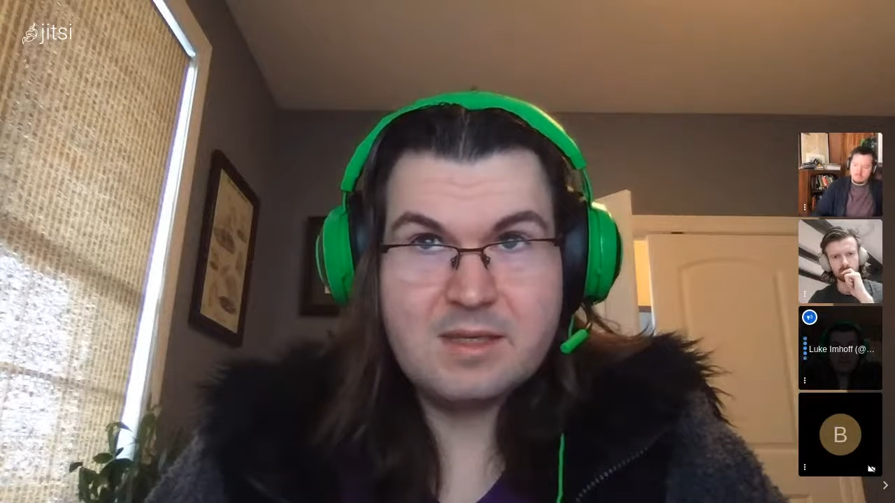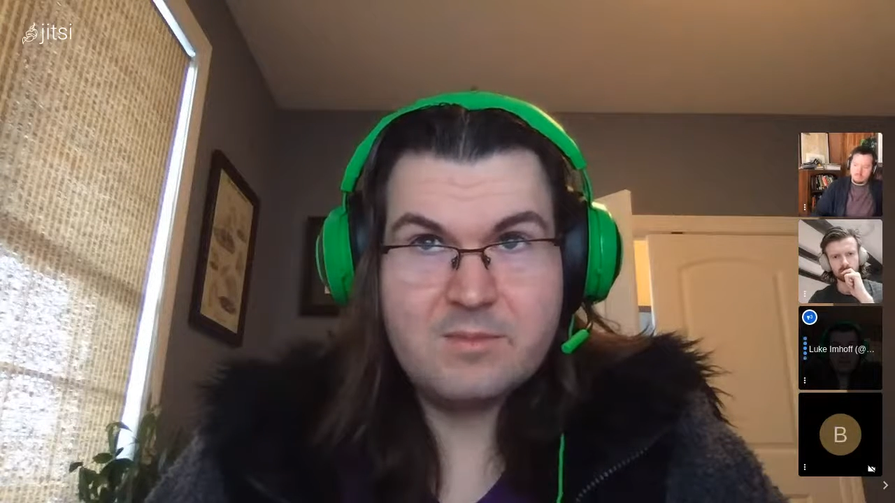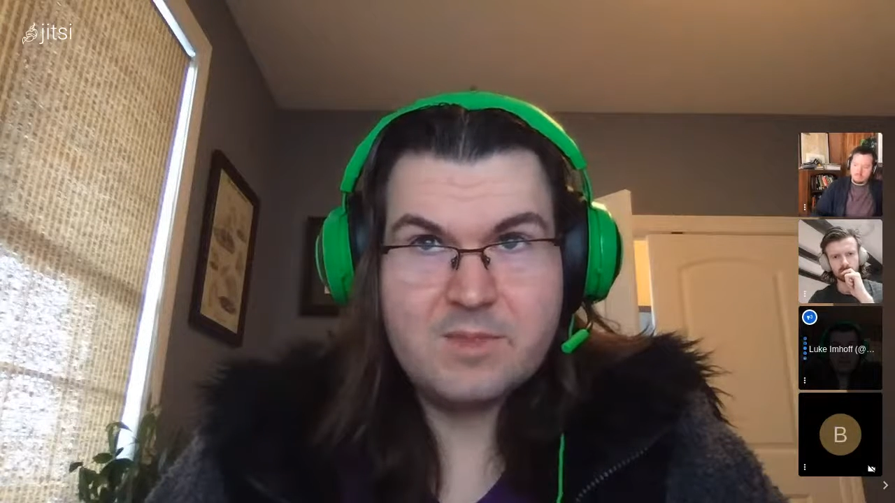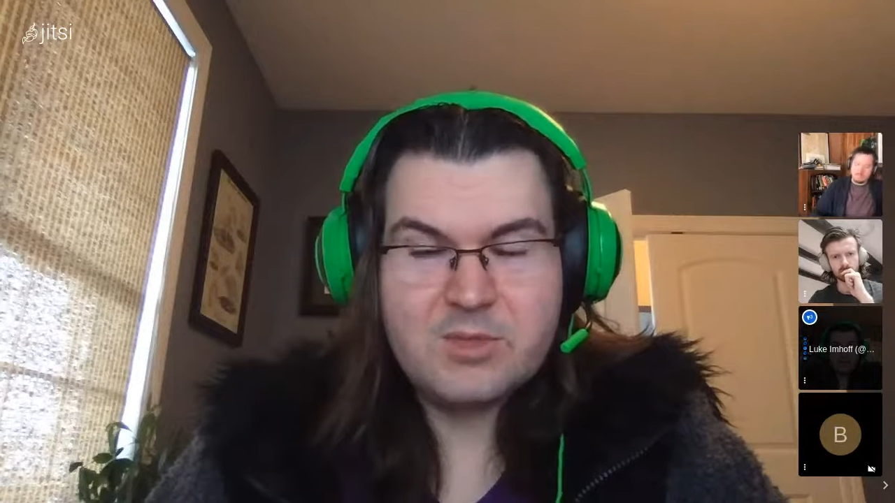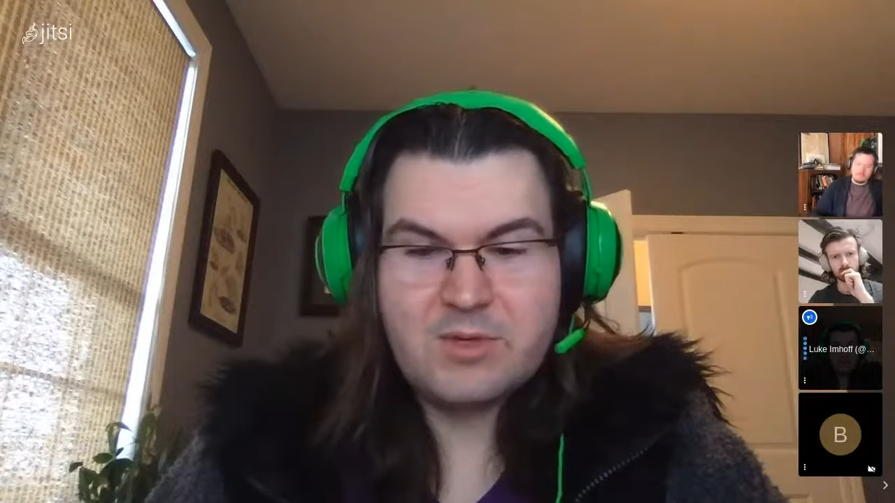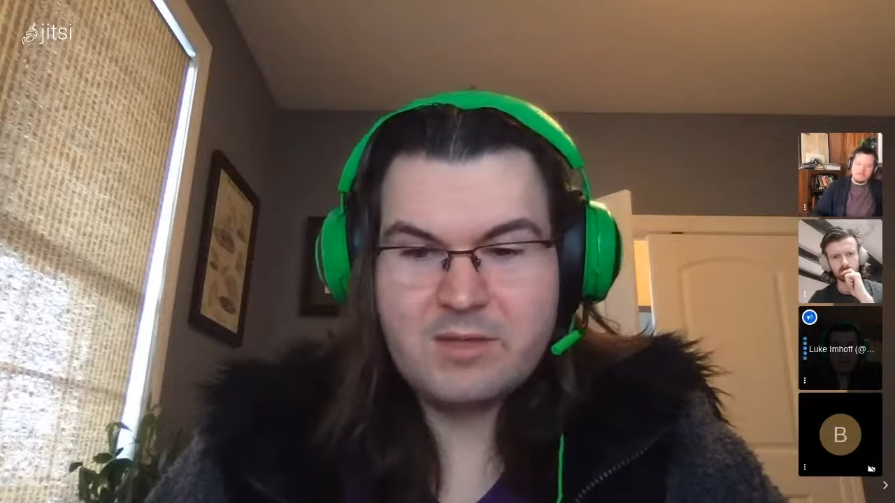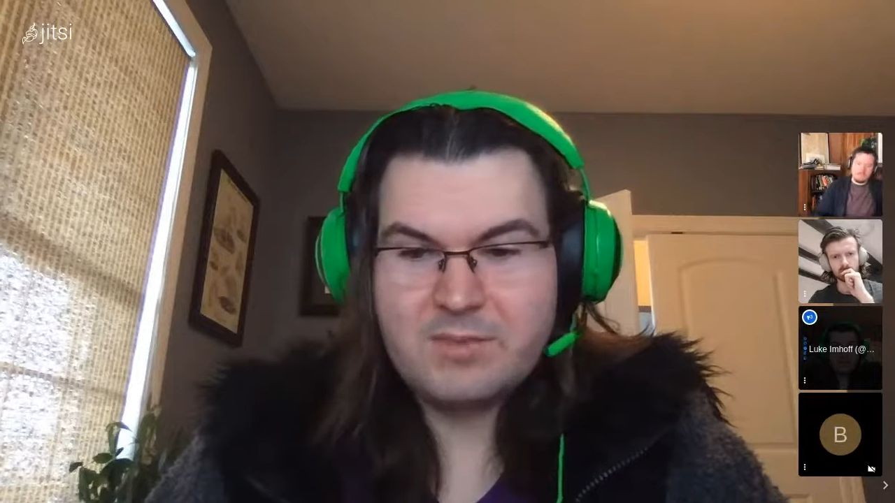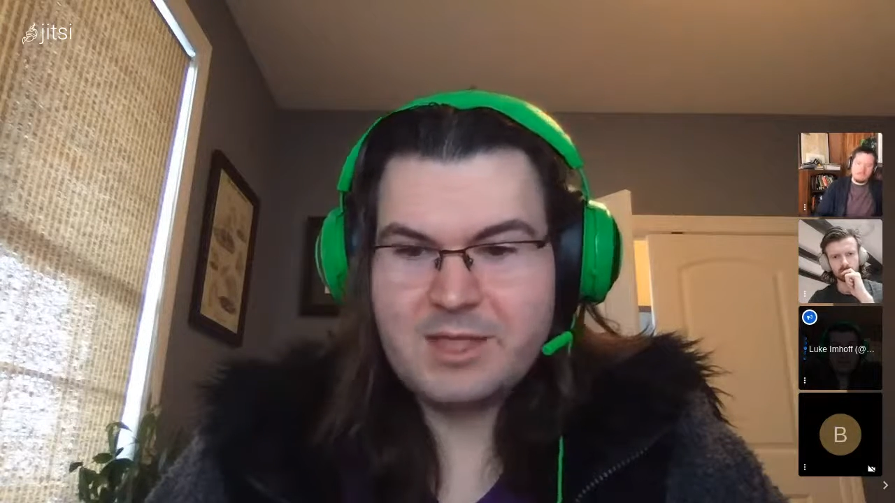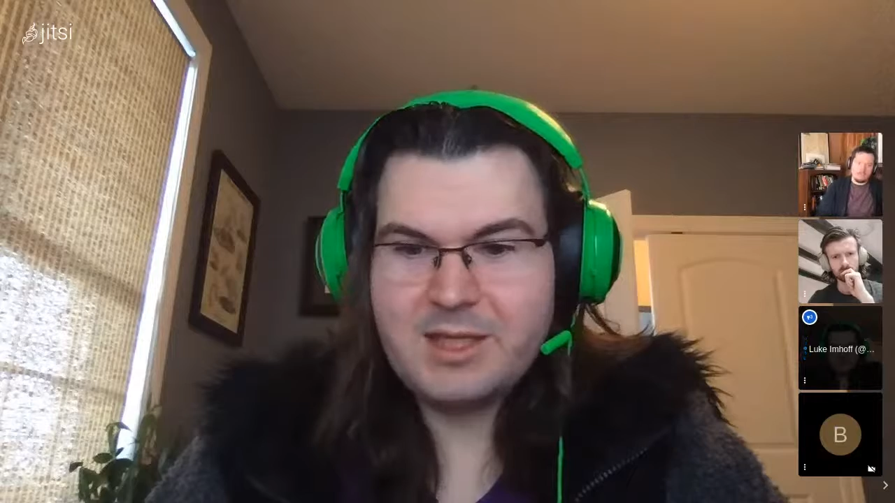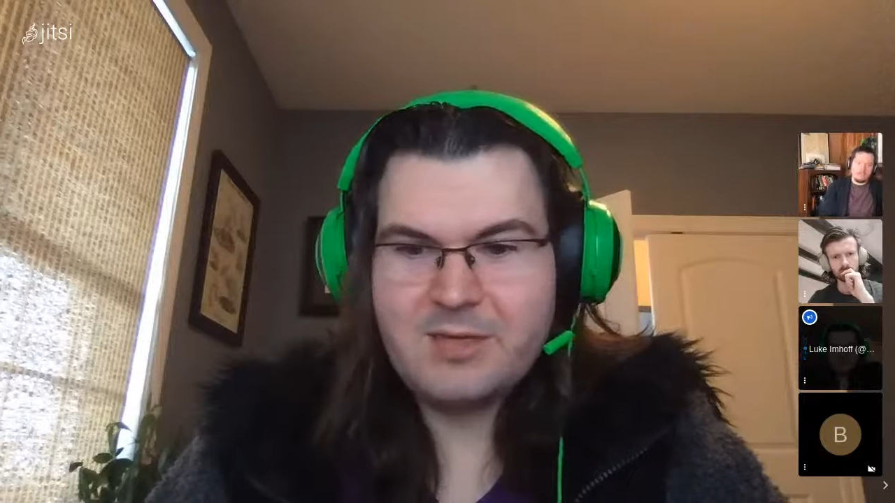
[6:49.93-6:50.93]
screwing up
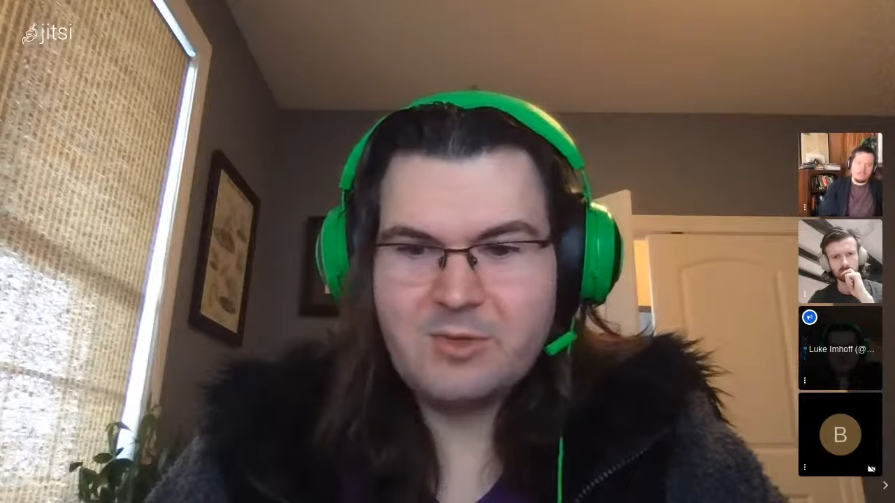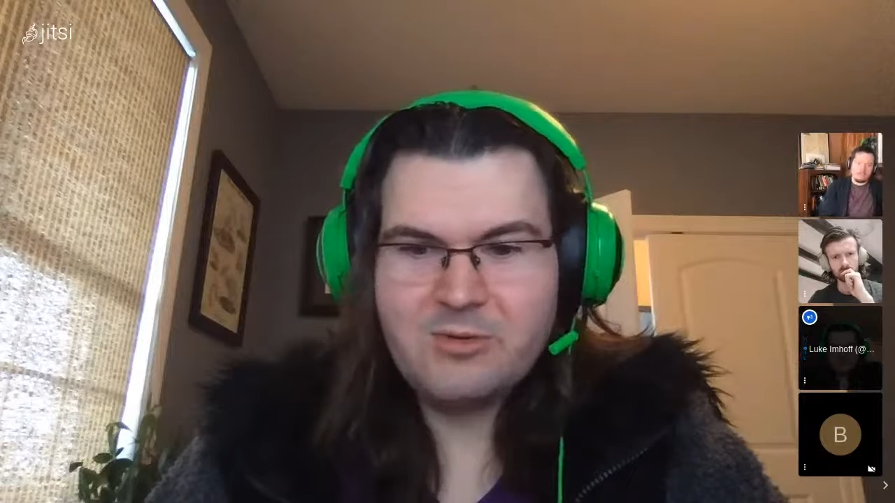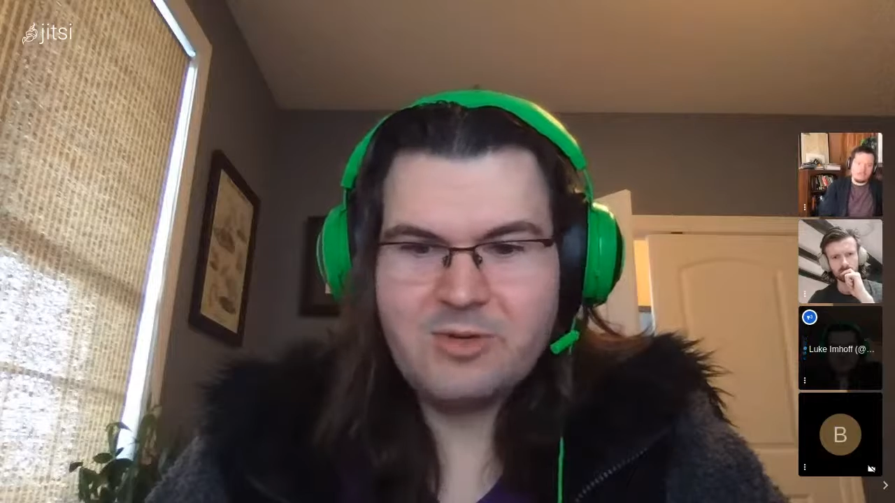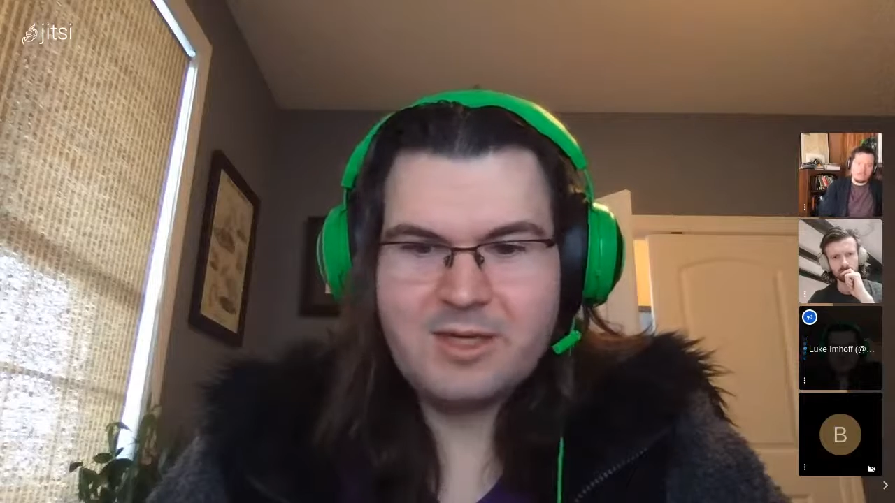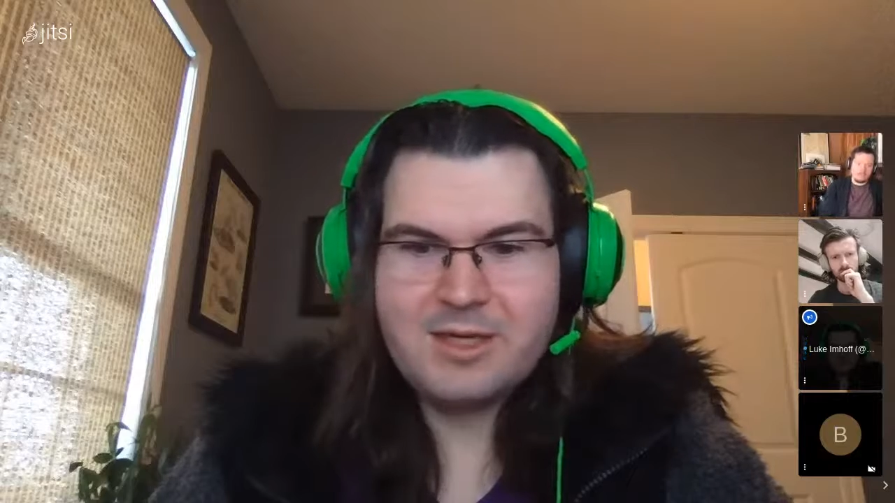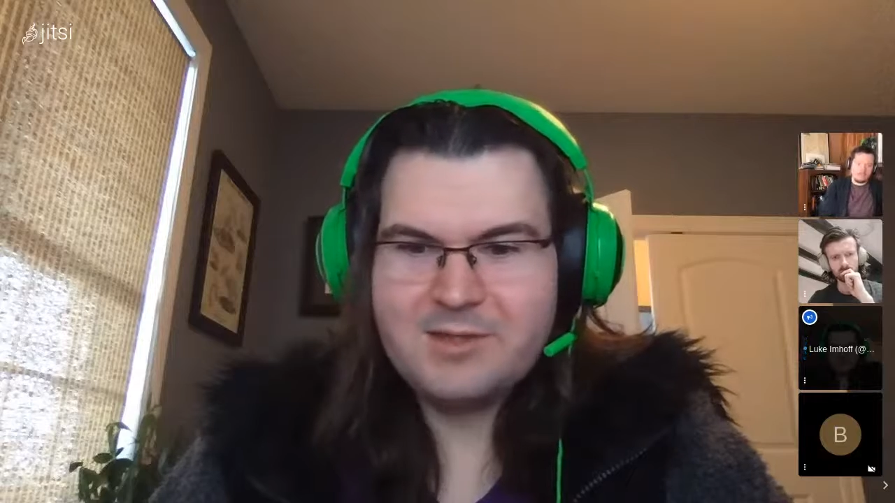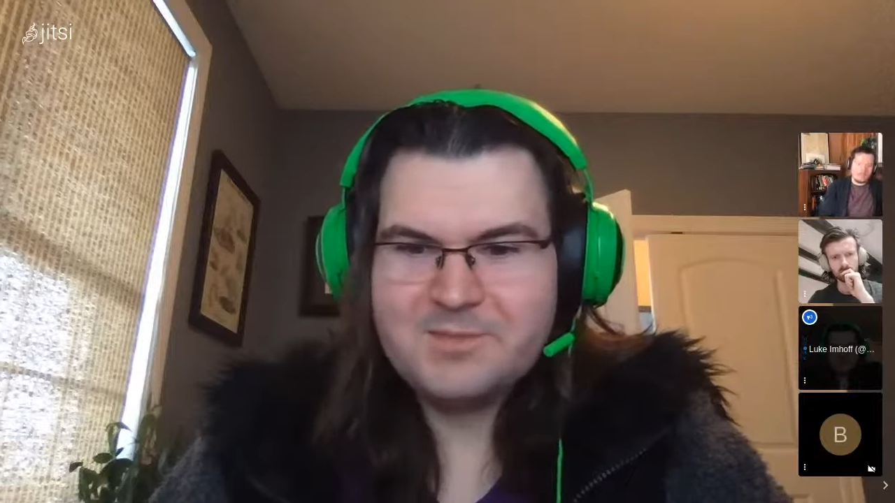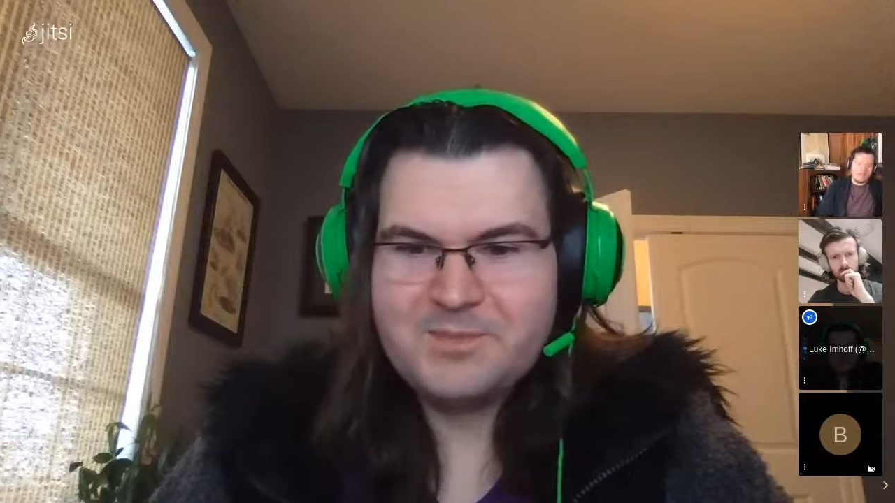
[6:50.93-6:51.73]
my client work right now.